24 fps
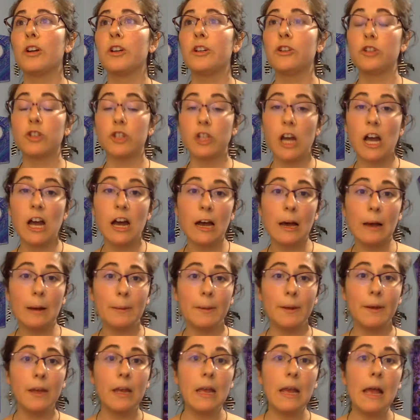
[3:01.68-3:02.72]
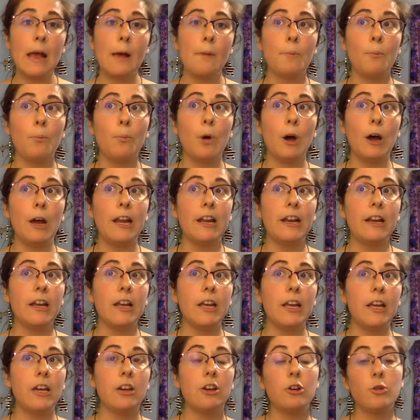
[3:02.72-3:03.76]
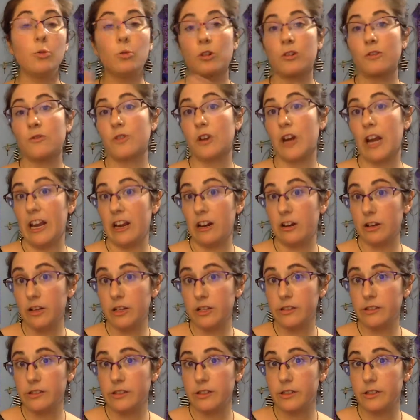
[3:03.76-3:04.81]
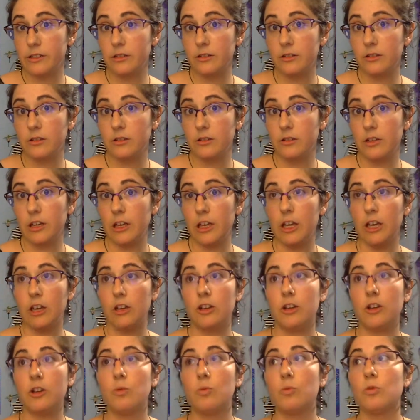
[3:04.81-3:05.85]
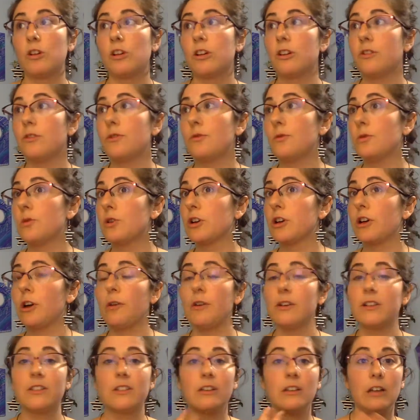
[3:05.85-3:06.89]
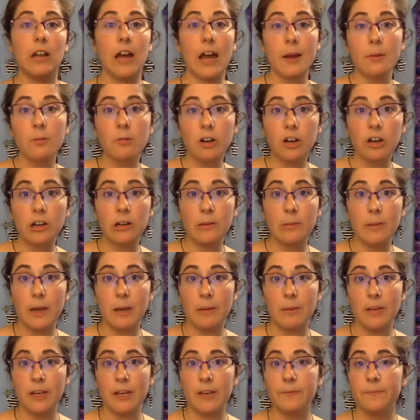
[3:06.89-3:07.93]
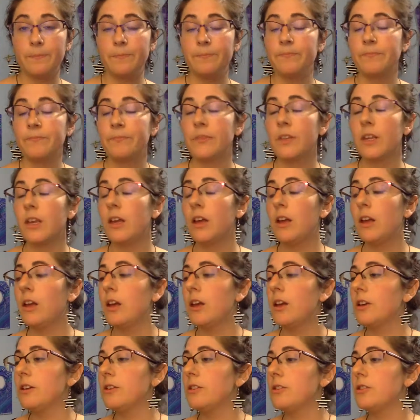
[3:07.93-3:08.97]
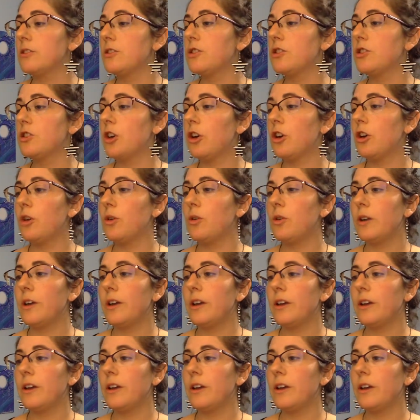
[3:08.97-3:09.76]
your job, but it could work for errands. It could work for going to the library maybe. So